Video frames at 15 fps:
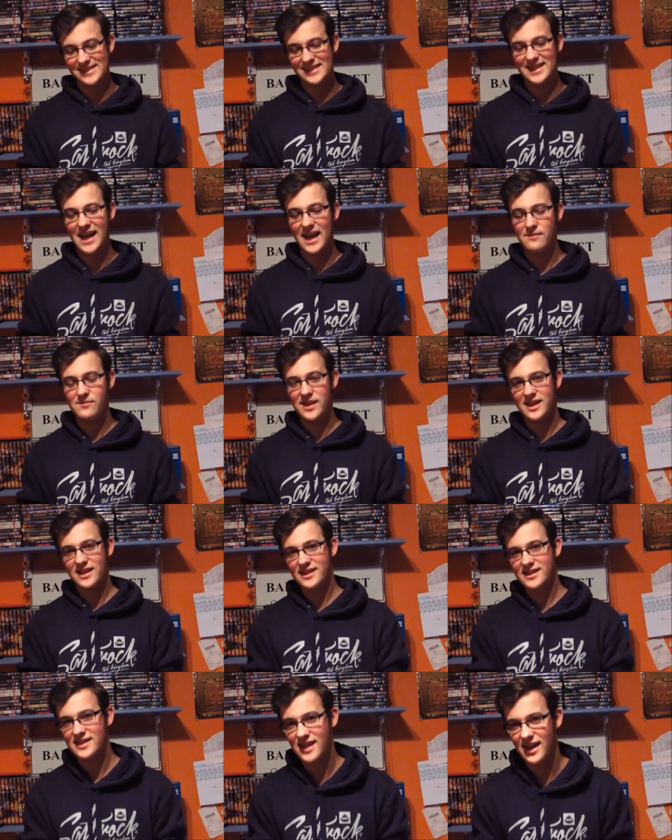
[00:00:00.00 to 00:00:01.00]
That being
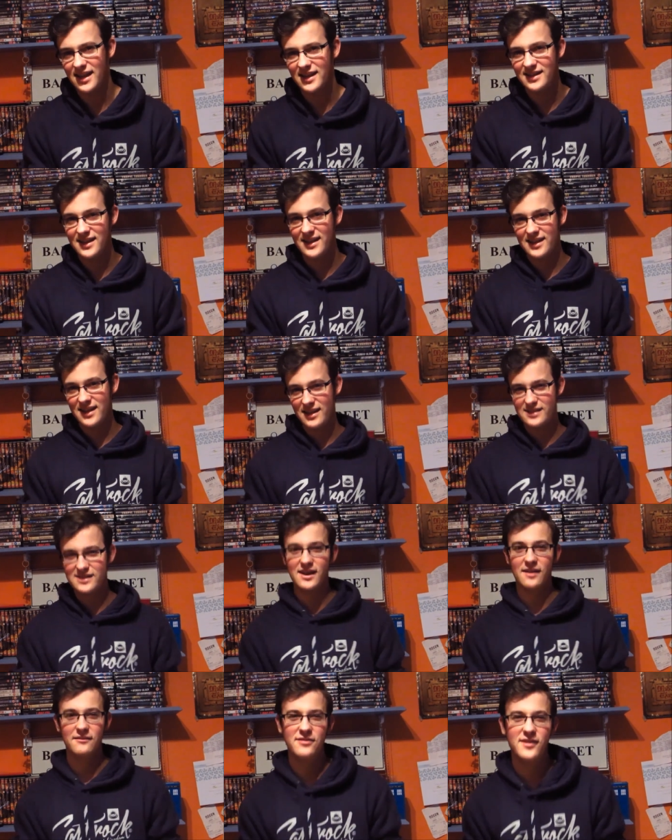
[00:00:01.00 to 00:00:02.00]
said, it's
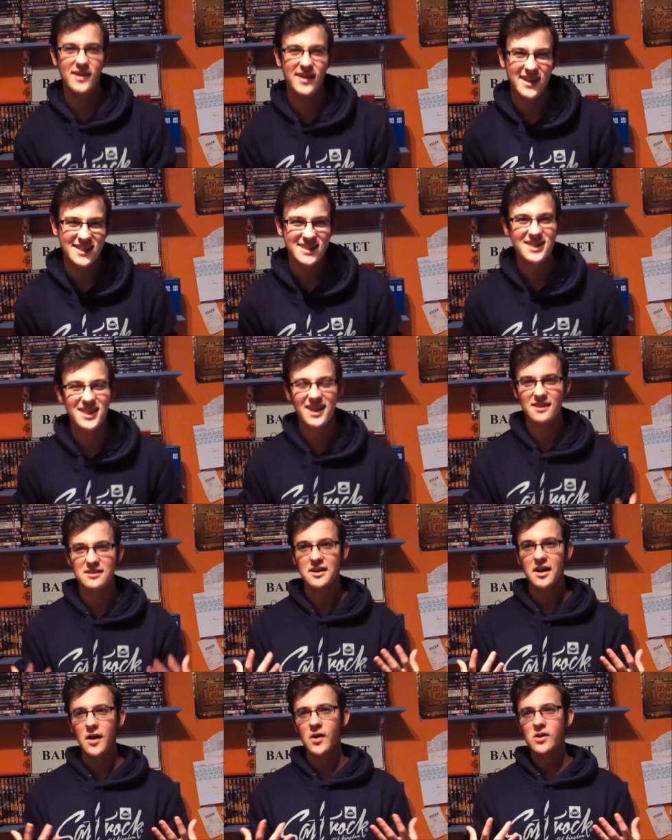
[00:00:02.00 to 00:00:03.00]
done for a nice thing,
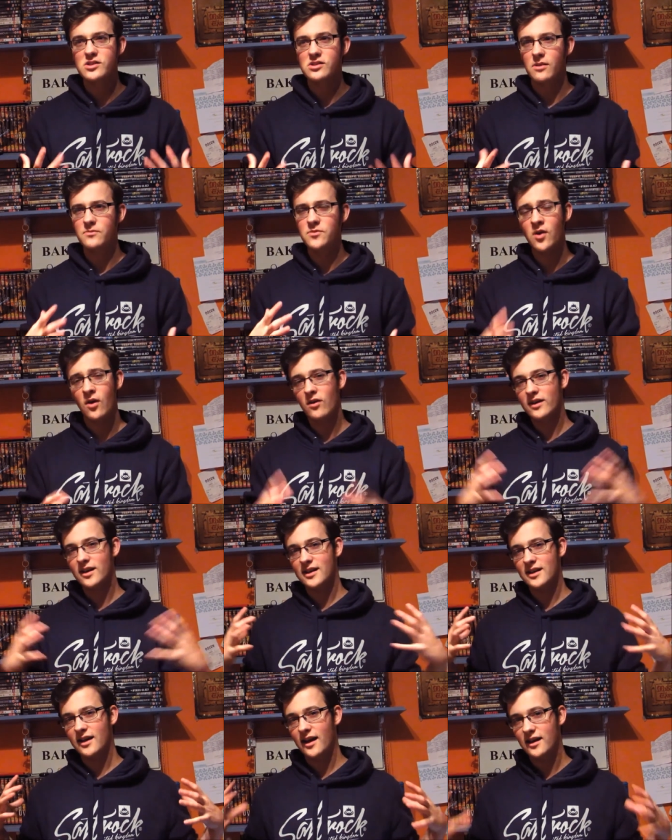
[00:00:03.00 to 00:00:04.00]
so I'm not going
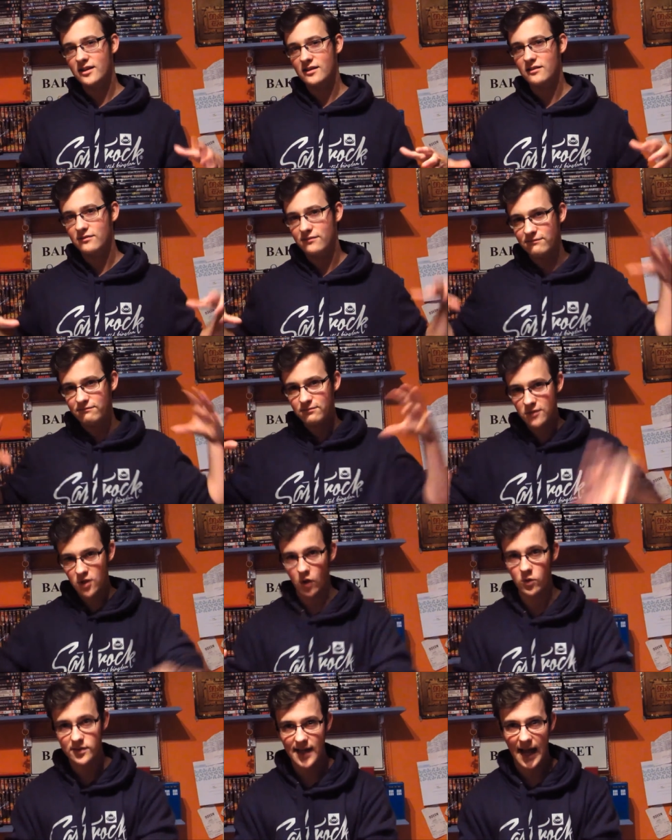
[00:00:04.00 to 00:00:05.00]
to kind of
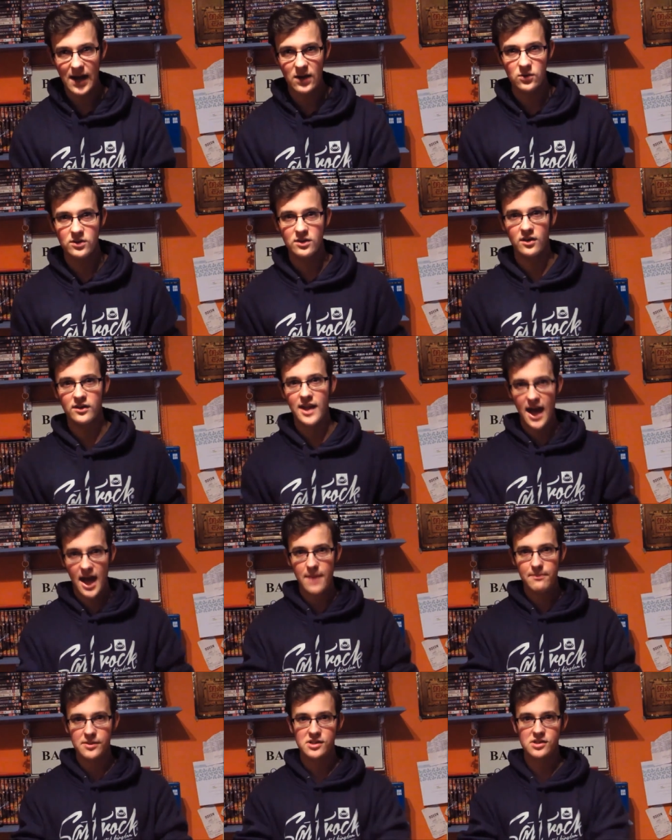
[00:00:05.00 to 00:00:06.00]
go down on that
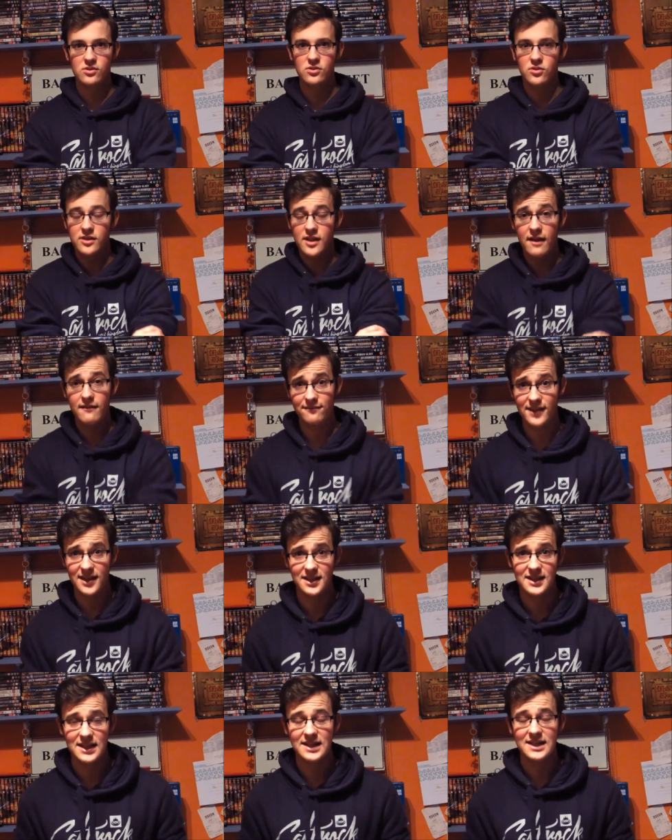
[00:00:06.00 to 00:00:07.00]
episode or that
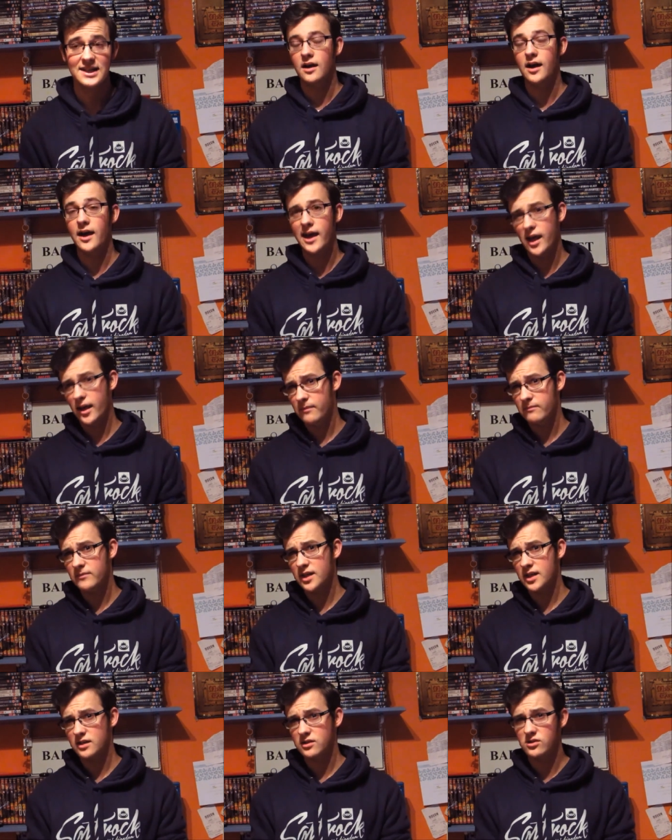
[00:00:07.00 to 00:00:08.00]
villain. I am
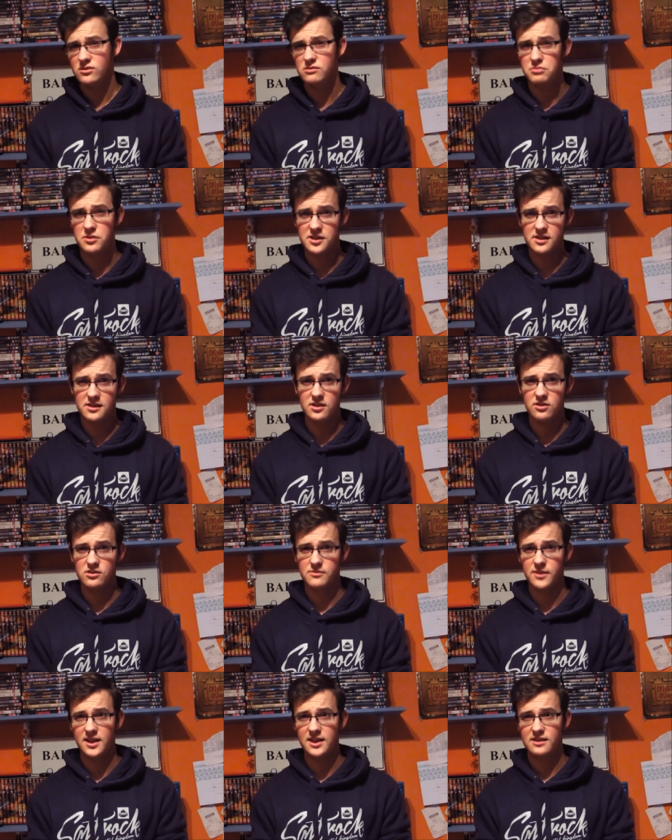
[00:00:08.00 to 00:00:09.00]
going to choose Prisoner Zero as
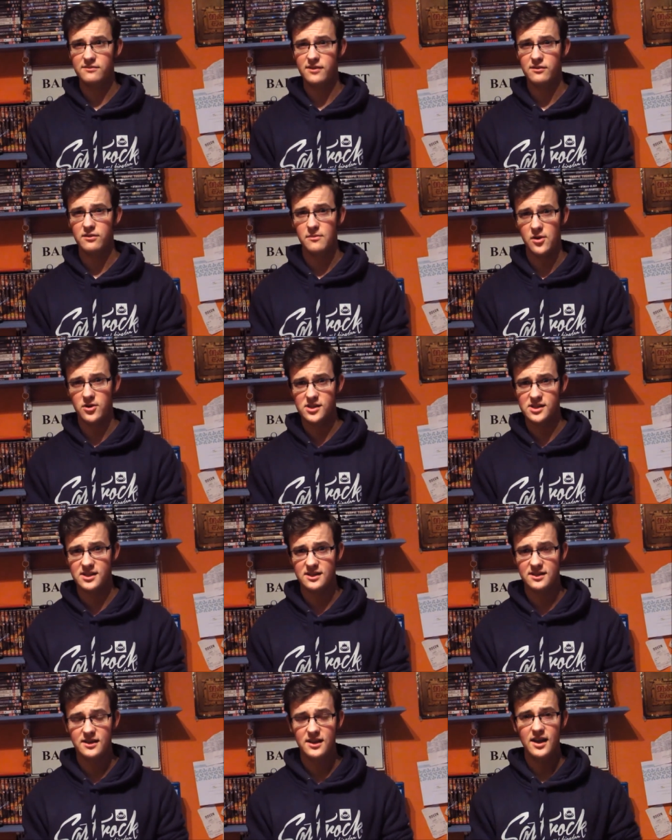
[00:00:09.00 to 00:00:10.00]
my least favourite
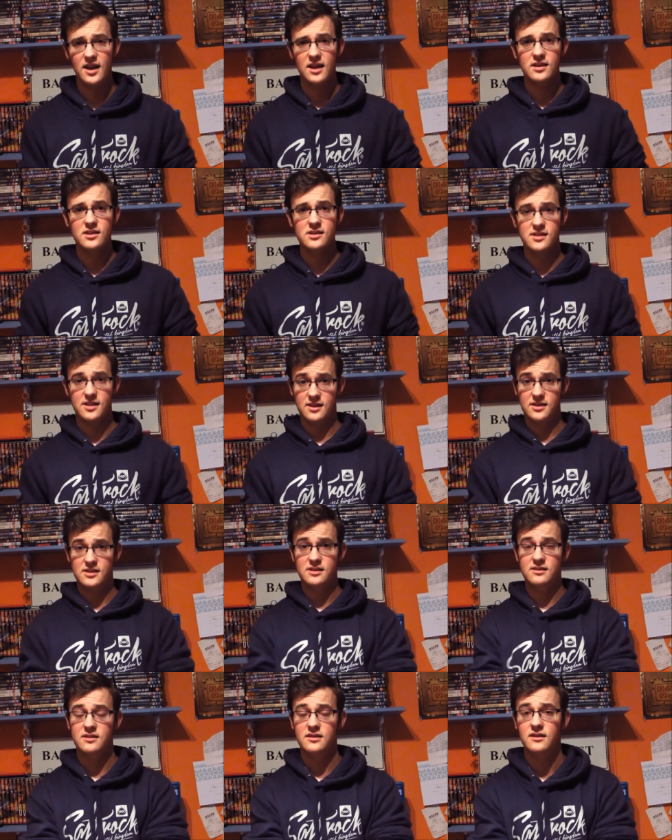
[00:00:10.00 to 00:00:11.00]
monster, just
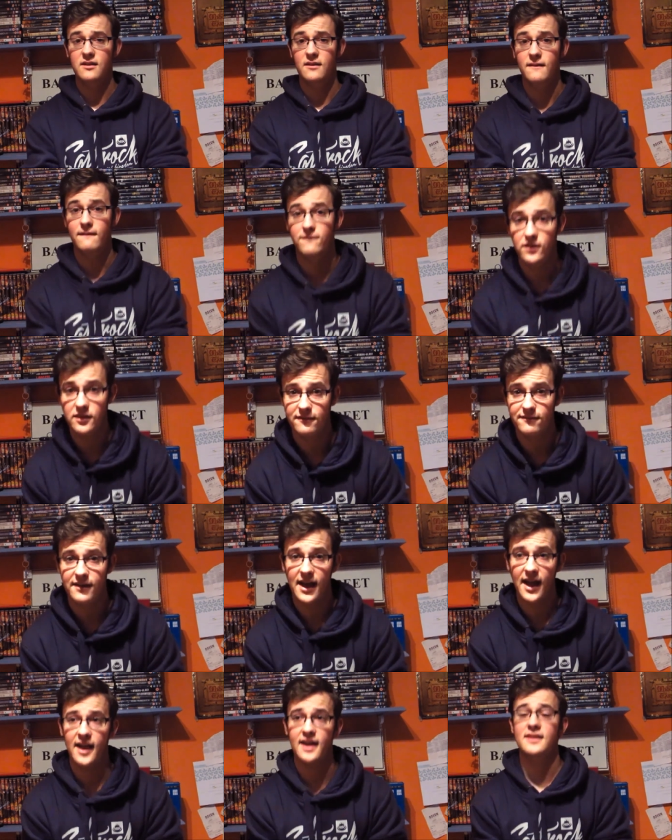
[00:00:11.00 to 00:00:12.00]
for the
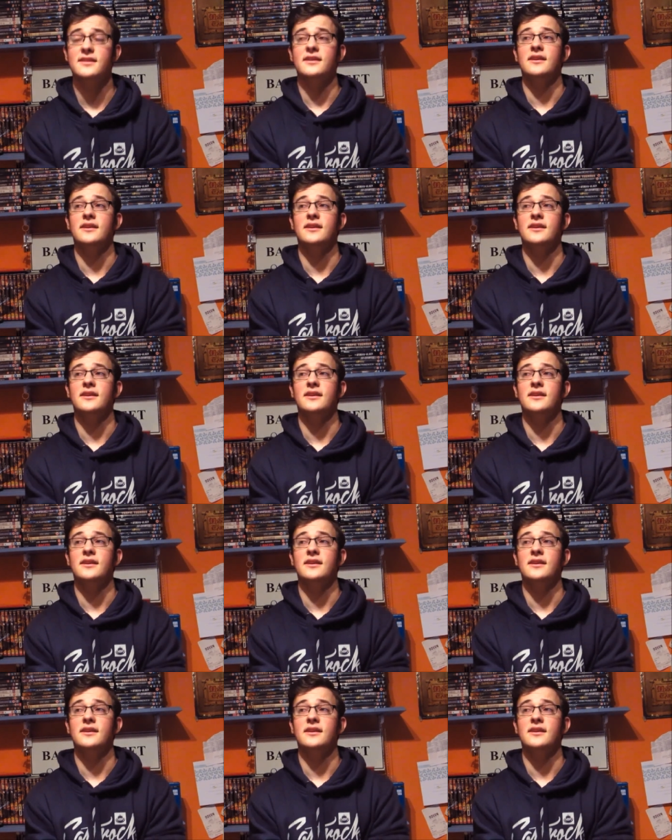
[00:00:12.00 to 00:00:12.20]
fact